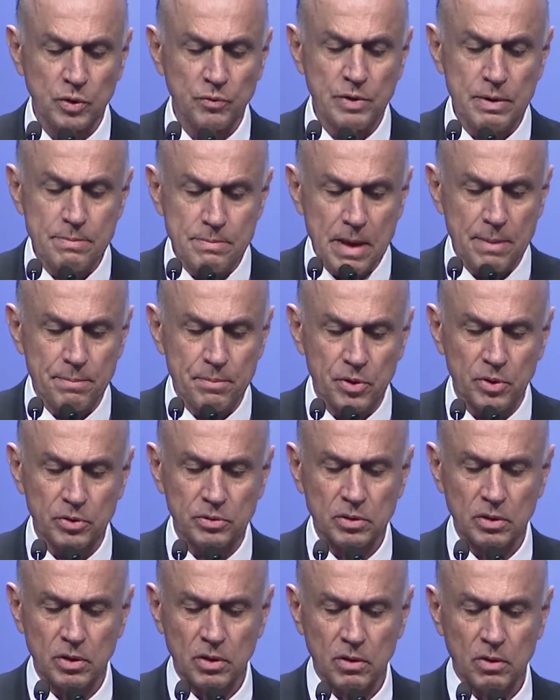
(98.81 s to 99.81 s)

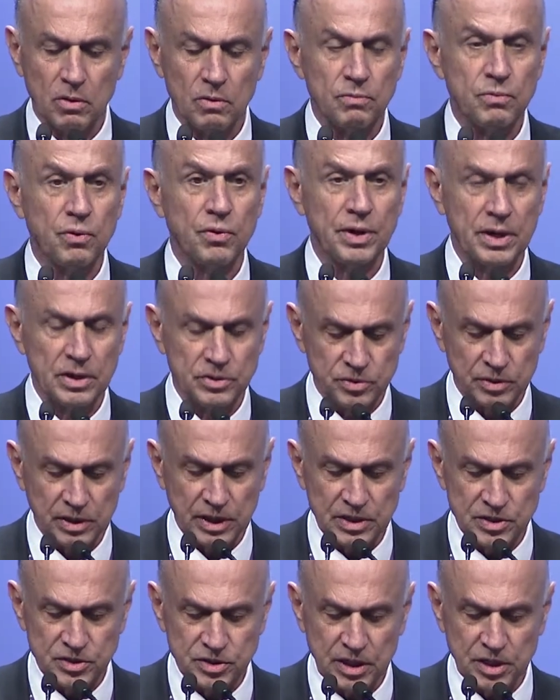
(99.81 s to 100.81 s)
remembered for its
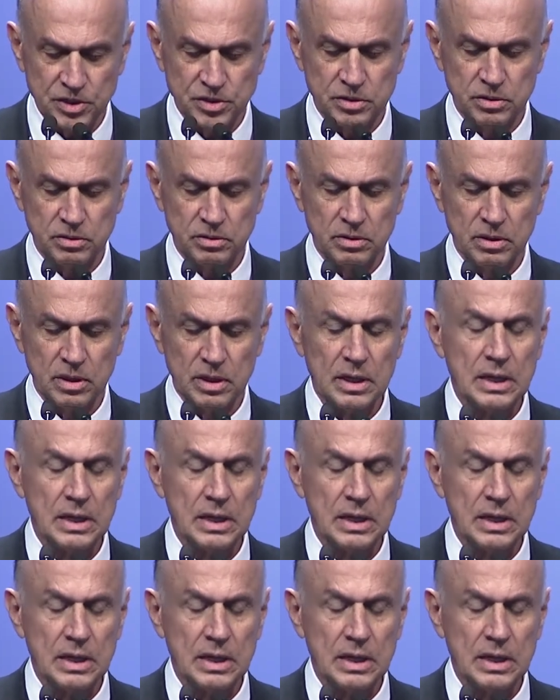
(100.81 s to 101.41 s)
organization,